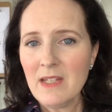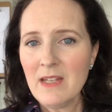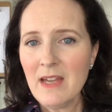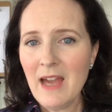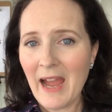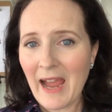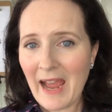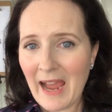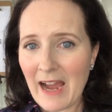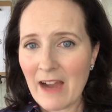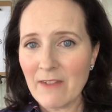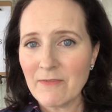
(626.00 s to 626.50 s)
a
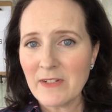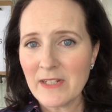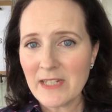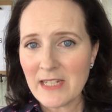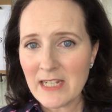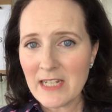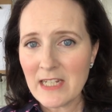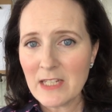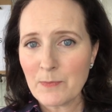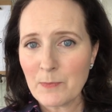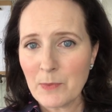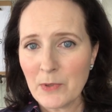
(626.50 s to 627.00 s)
1/2
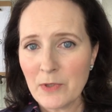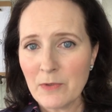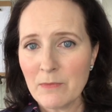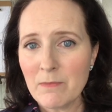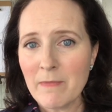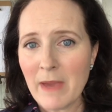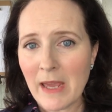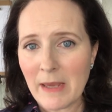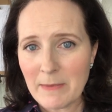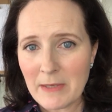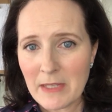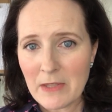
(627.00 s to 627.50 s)

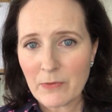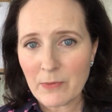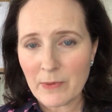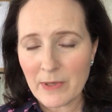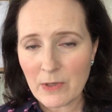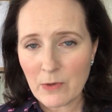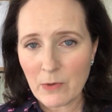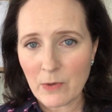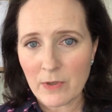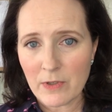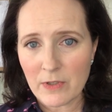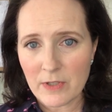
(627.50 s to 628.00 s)
teaspoon, maybe
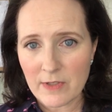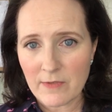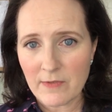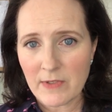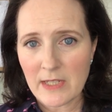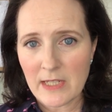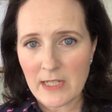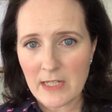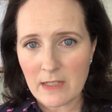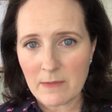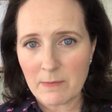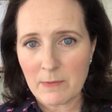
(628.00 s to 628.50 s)
3/4 of a
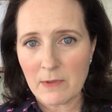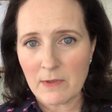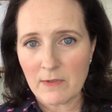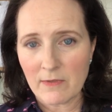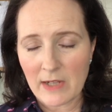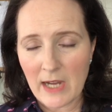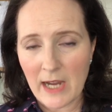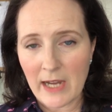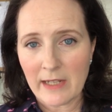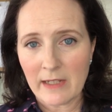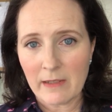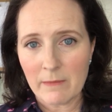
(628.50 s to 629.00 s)
teaspoon of
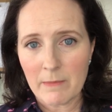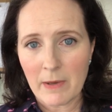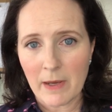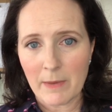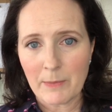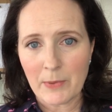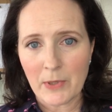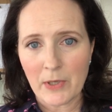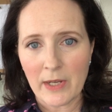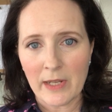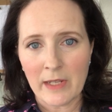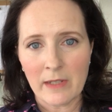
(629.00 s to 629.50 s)
cayenne
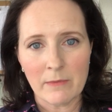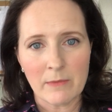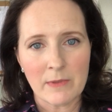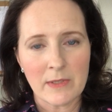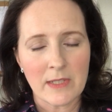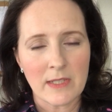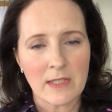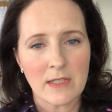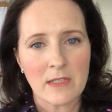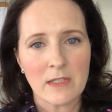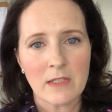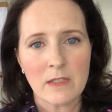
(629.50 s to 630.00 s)
pepper, and it
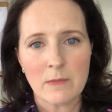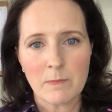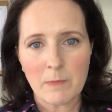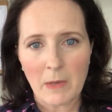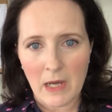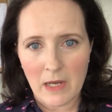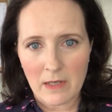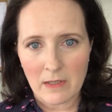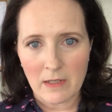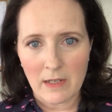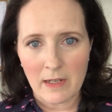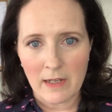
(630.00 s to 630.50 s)
was
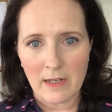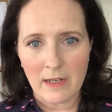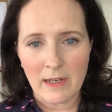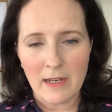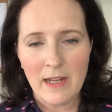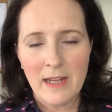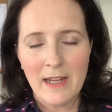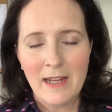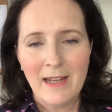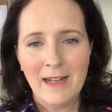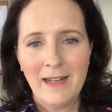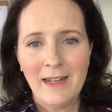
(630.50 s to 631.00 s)
spot on.
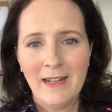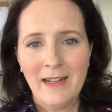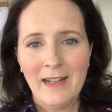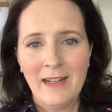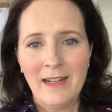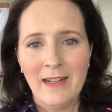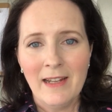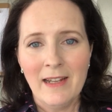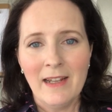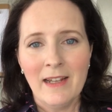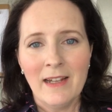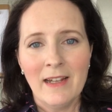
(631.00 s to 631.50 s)

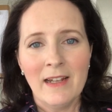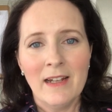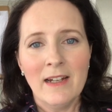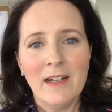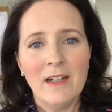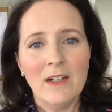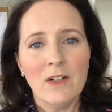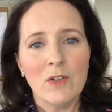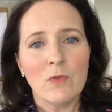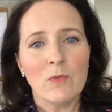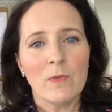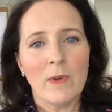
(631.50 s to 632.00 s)

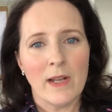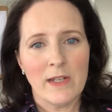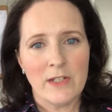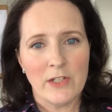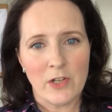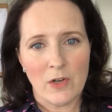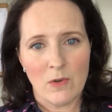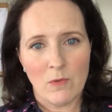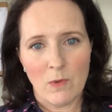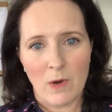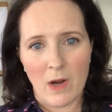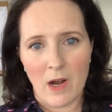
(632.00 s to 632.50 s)
Run,
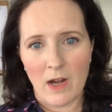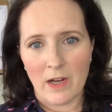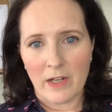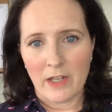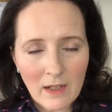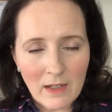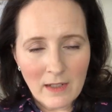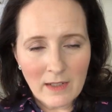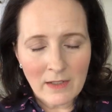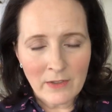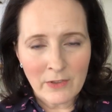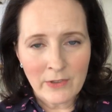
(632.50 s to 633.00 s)
don't walk.
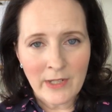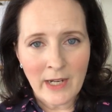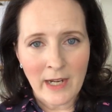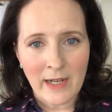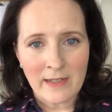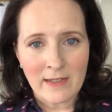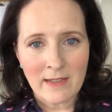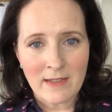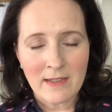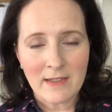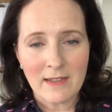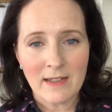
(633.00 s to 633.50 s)
You
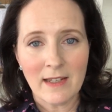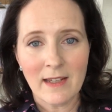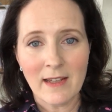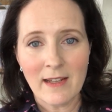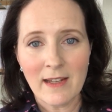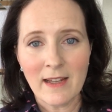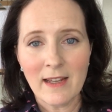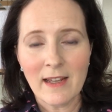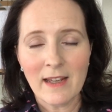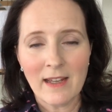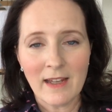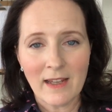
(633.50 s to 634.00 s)
guys,
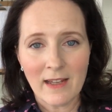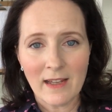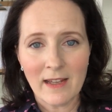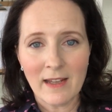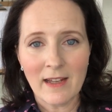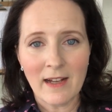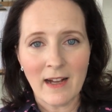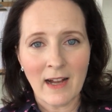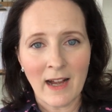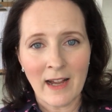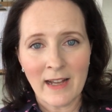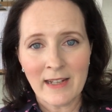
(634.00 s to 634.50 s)

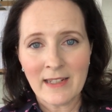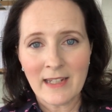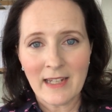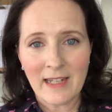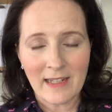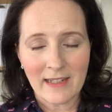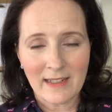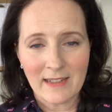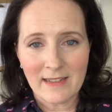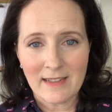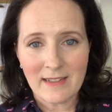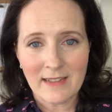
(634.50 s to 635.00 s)
I
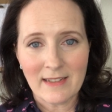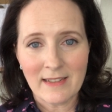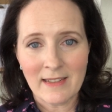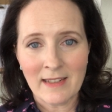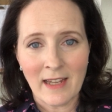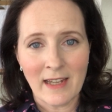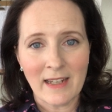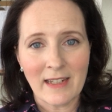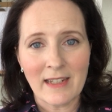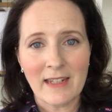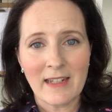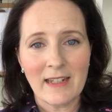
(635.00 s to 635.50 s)
can't,
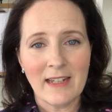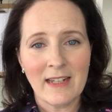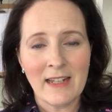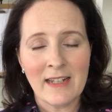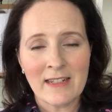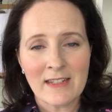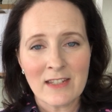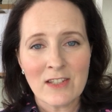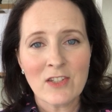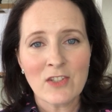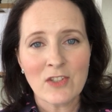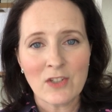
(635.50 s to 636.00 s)
like,
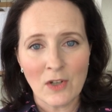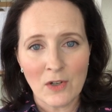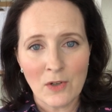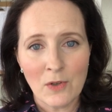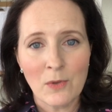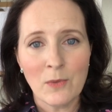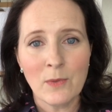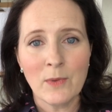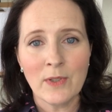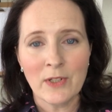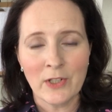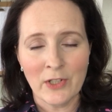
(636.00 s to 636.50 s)
it's
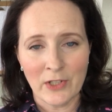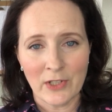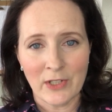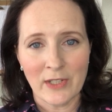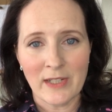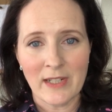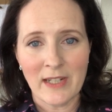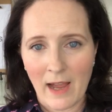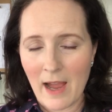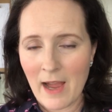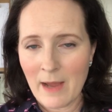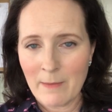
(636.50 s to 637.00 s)
so good.